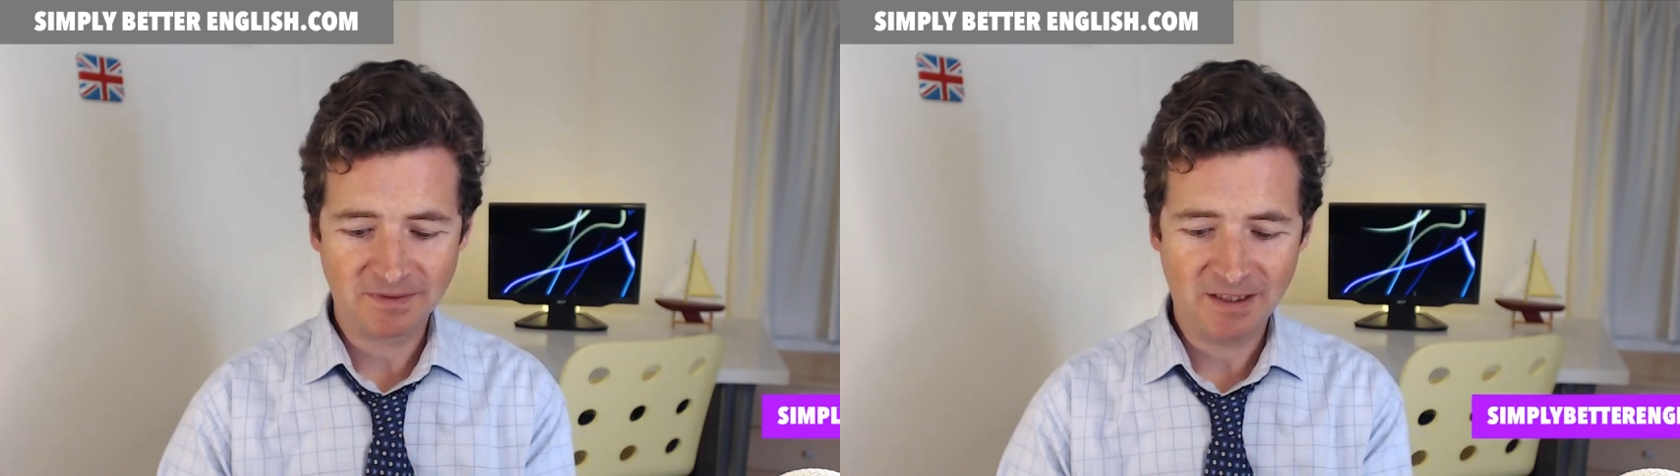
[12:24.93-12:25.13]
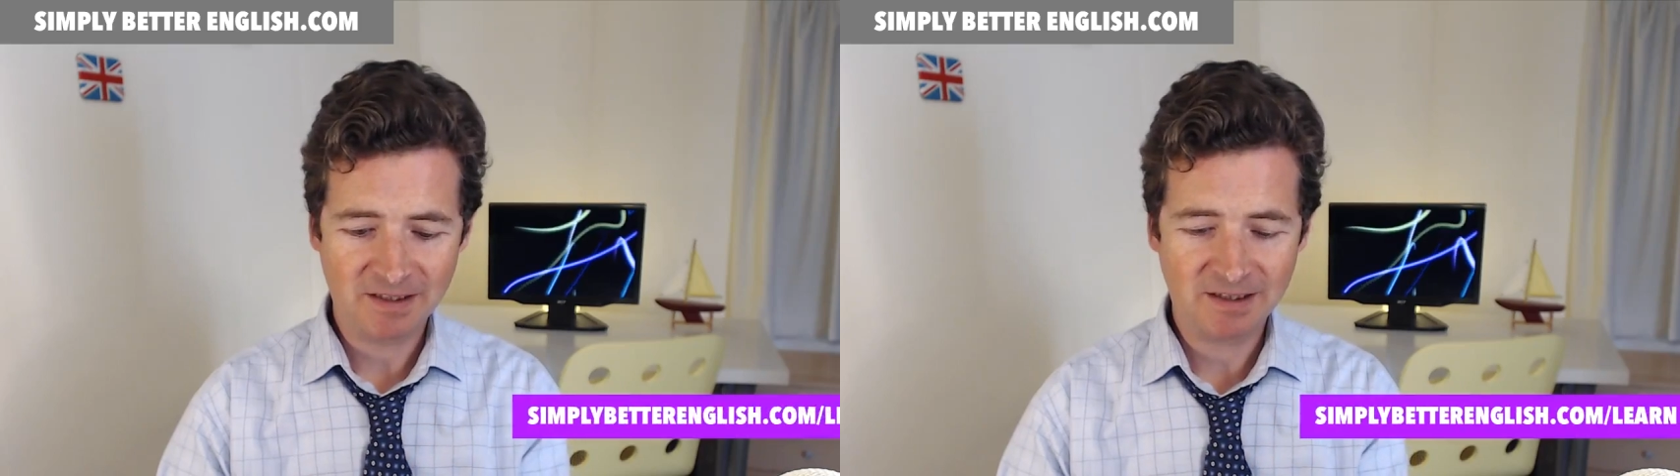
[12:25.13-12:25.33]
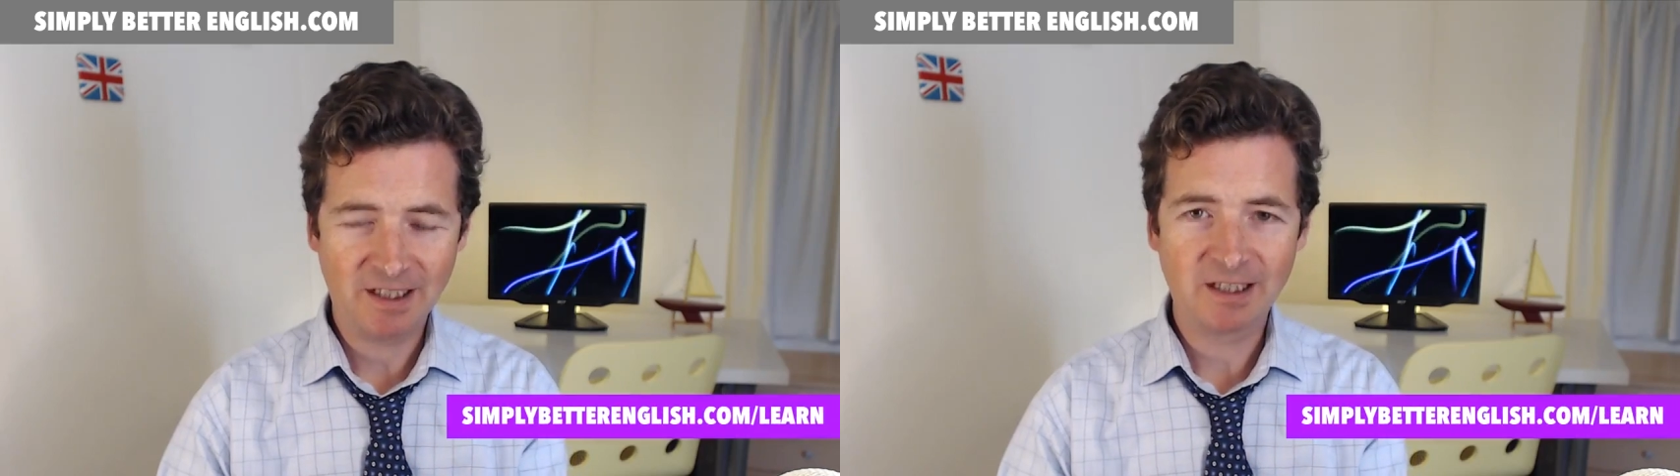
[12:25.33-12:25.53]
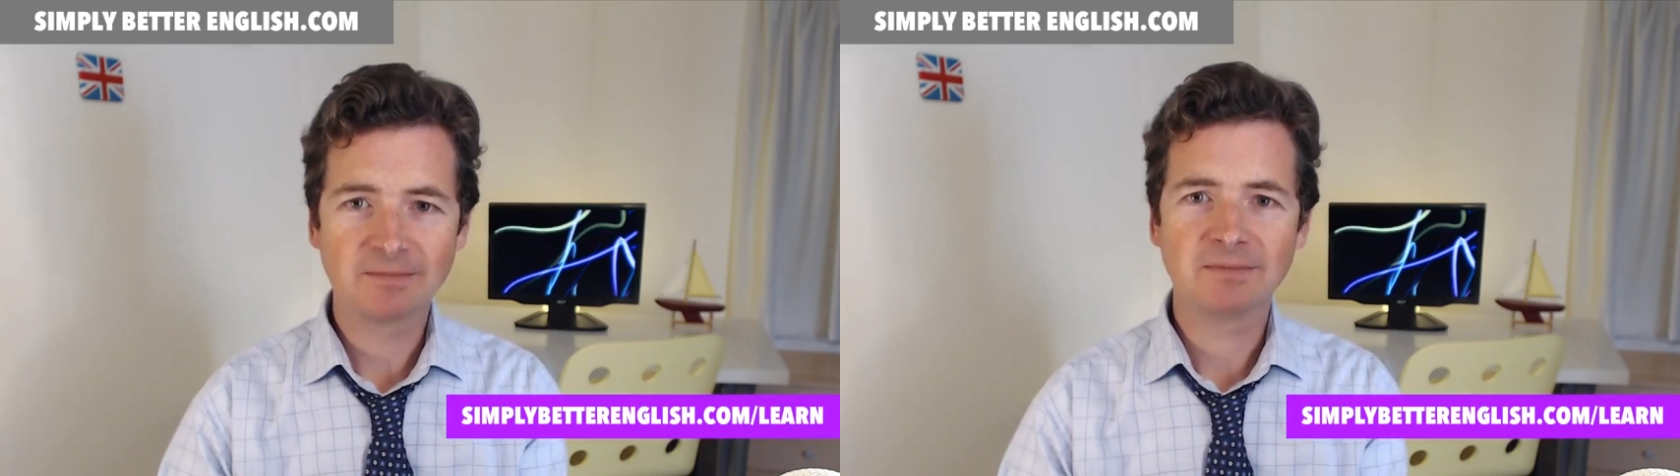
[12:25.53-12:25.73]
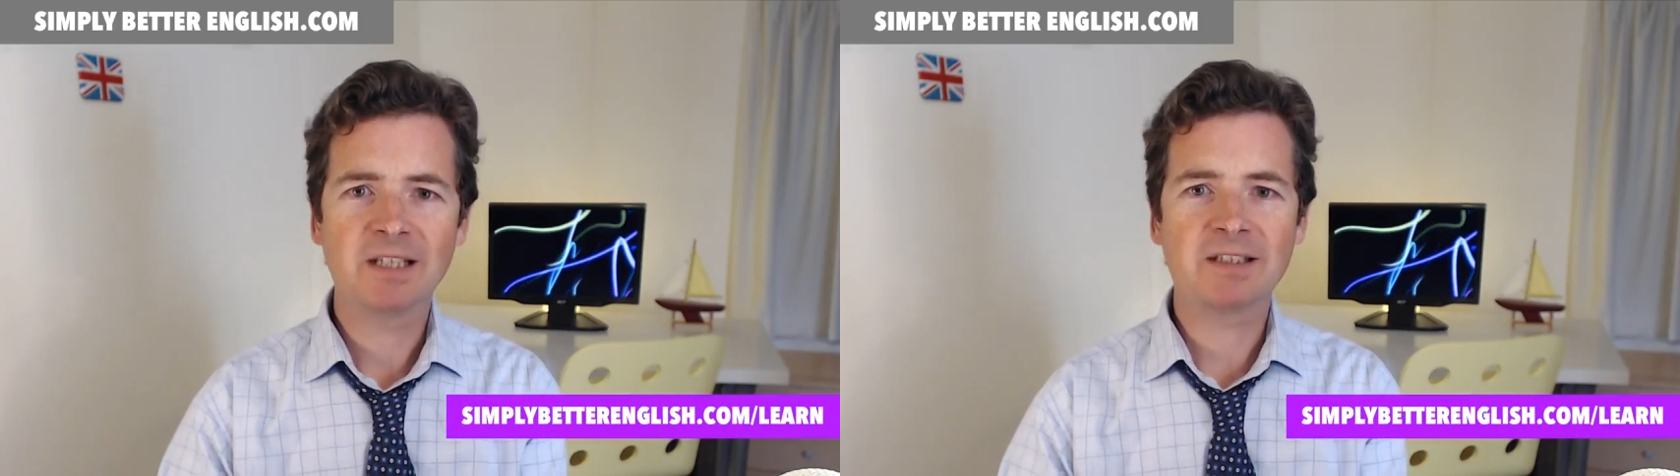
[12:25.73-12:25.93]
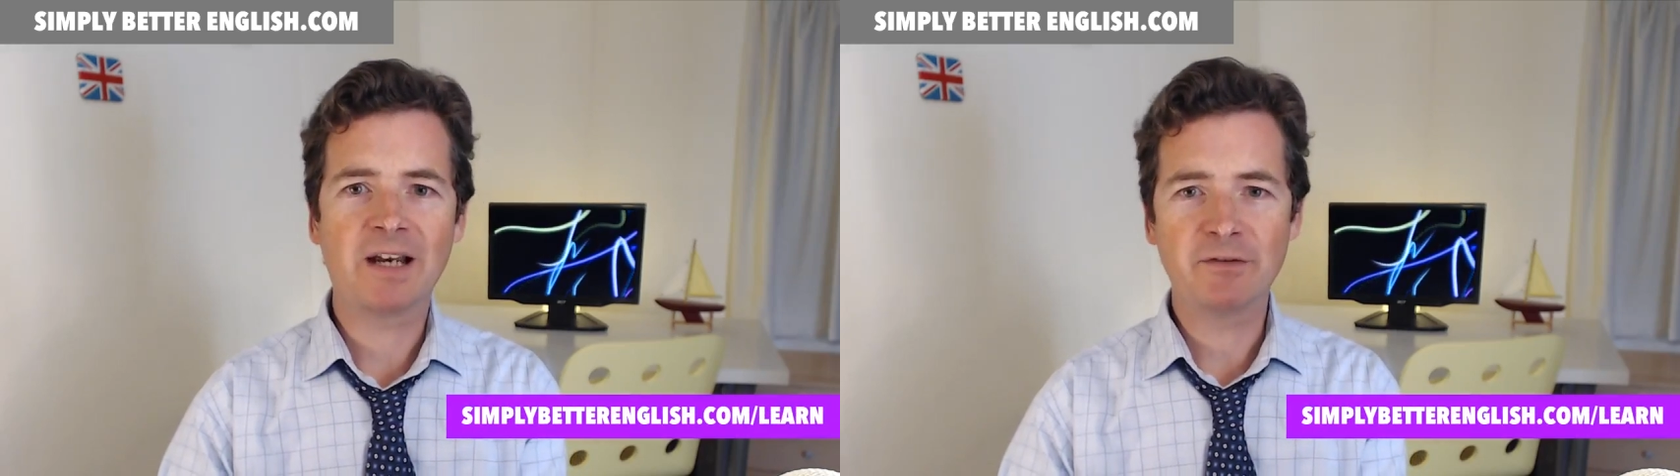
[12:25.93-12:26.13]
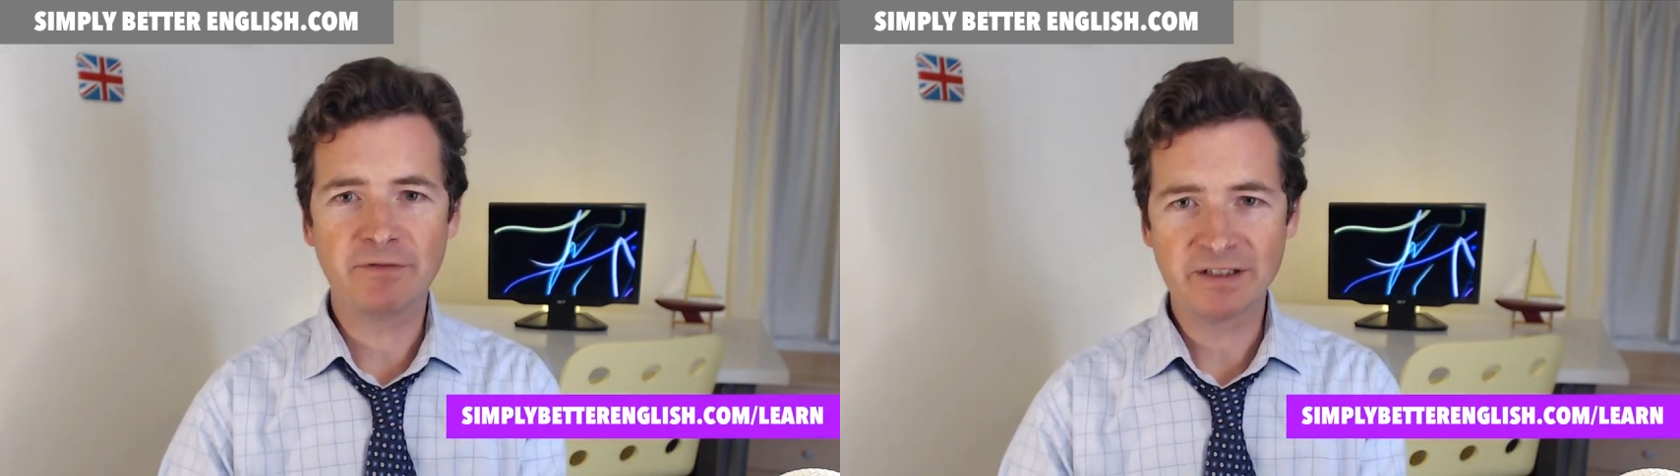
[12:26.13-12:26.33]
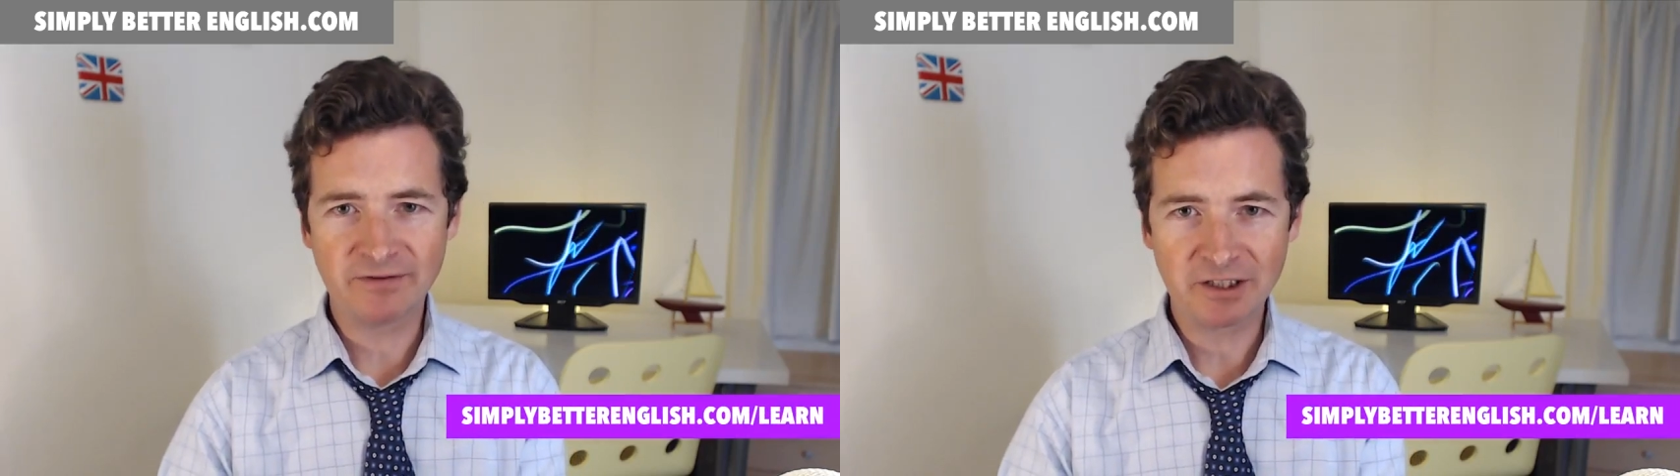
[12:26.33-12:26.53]
and say, "Yes, I have a
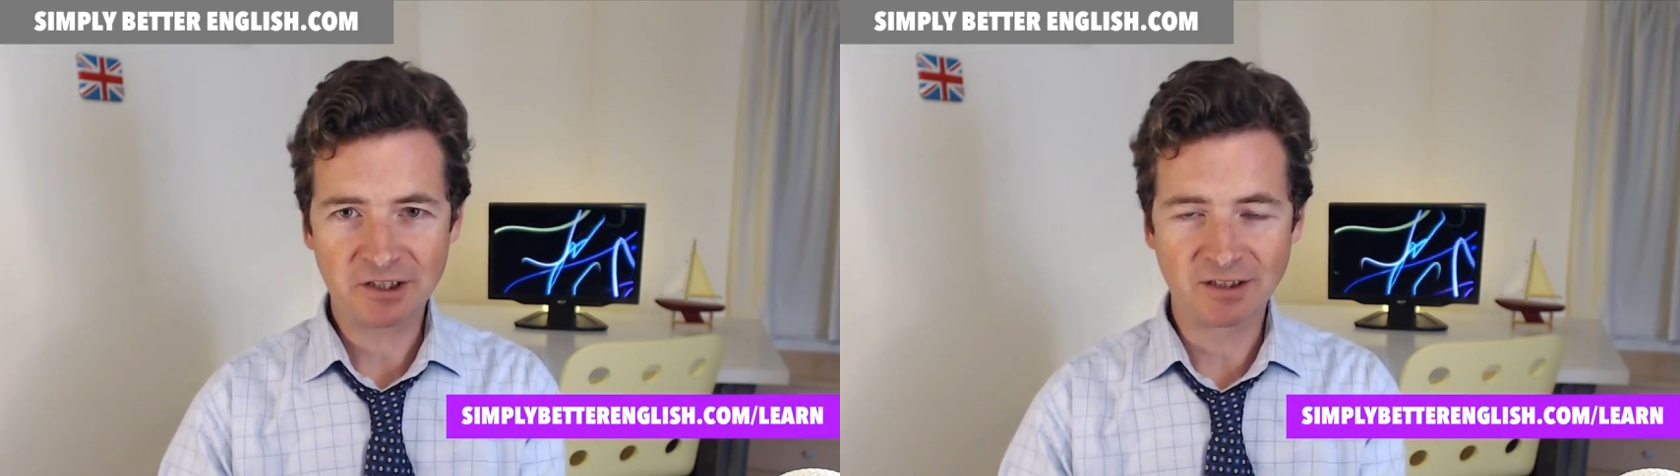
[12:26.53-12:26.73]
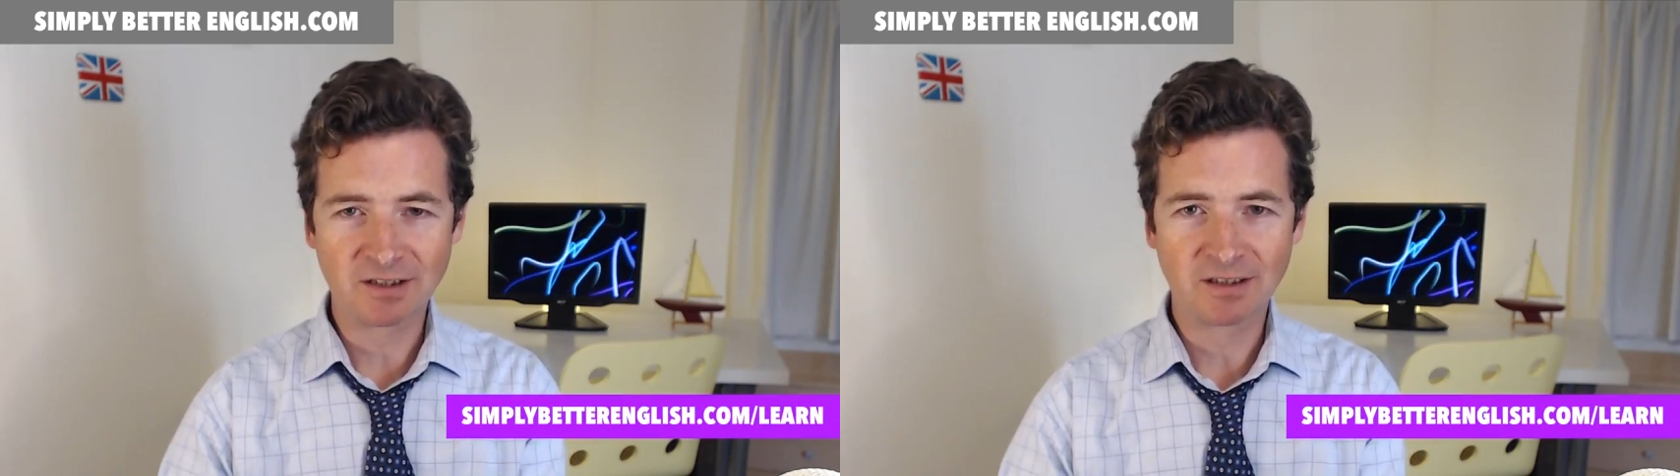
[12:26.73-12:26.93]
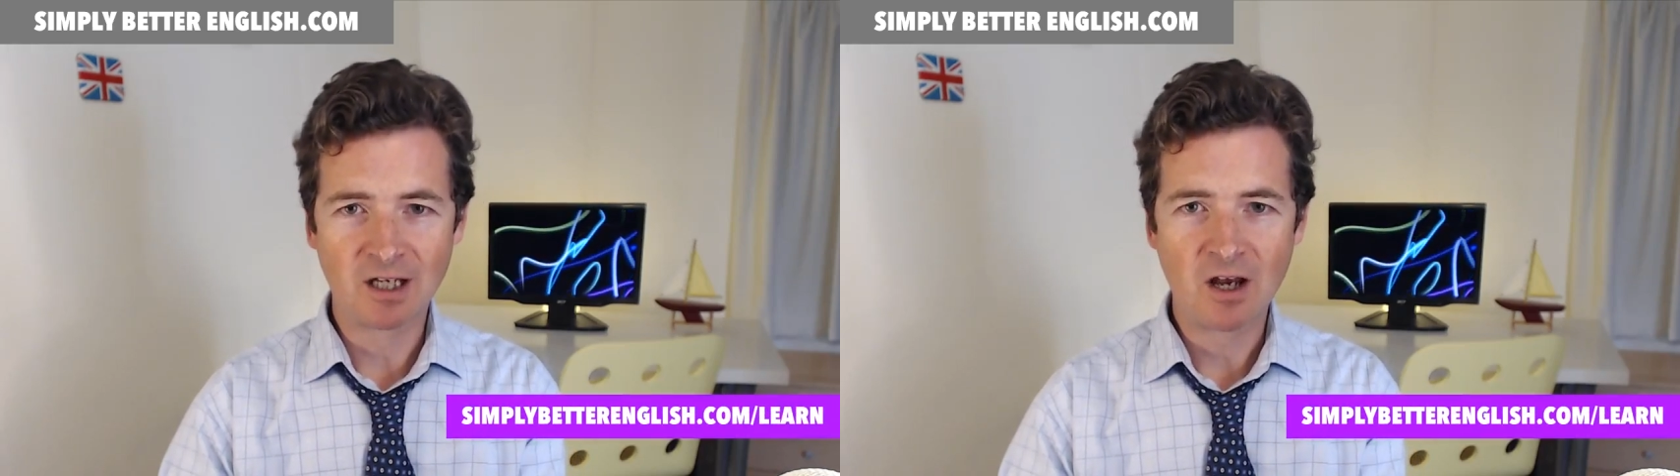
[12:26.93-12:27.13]
reservation.